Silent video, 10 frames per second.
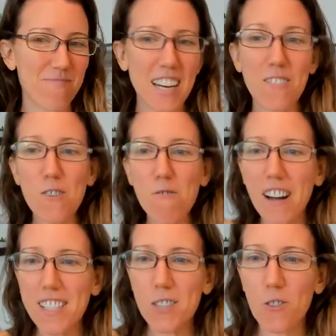But if you
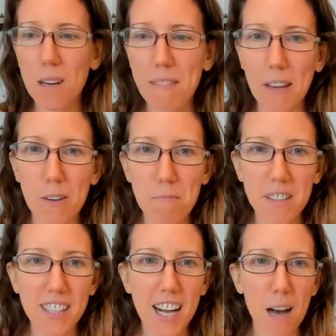want to join me, I'm going to
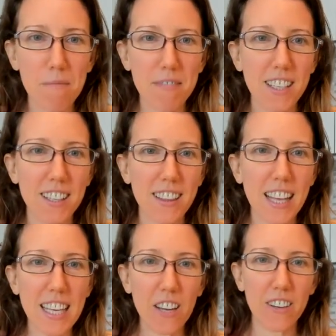put the
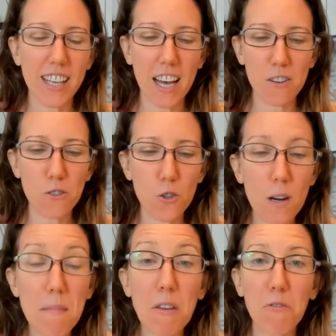link here again. You
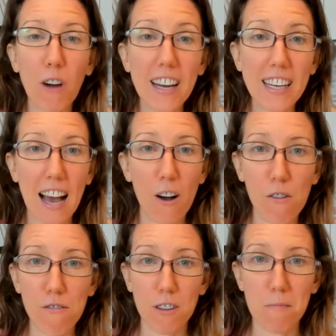join me right
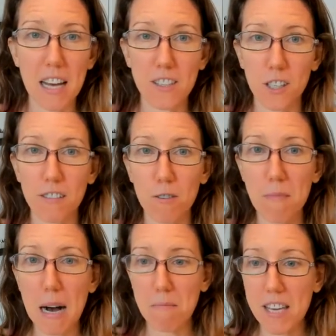now for the Magic of
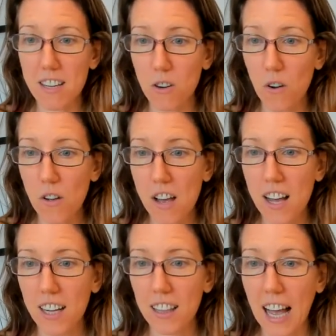Umami
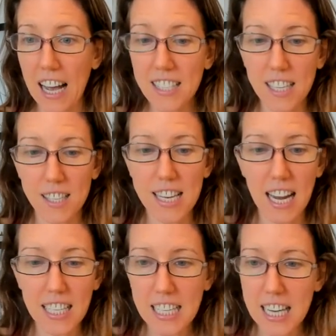class. It's
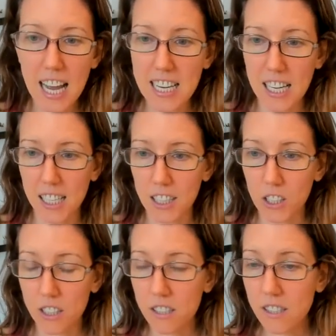
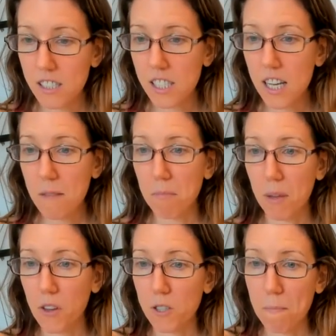$99,
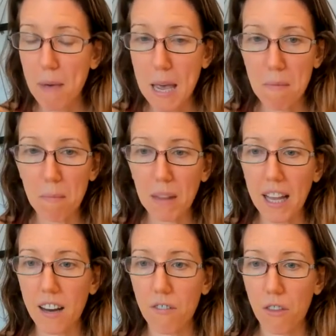but there's a payment
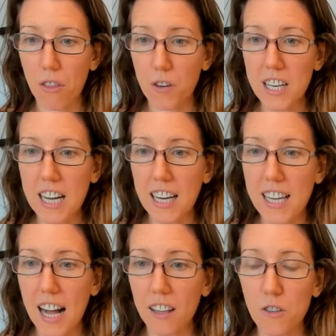plan for
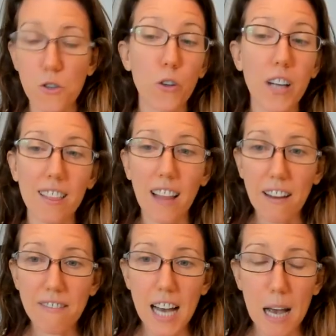$39. You'll get
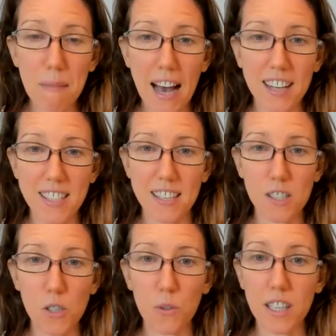lifetime
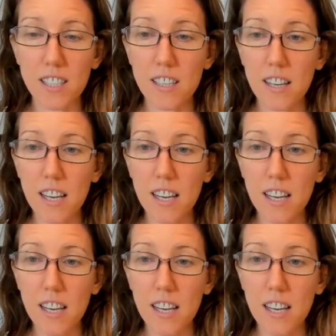access to it.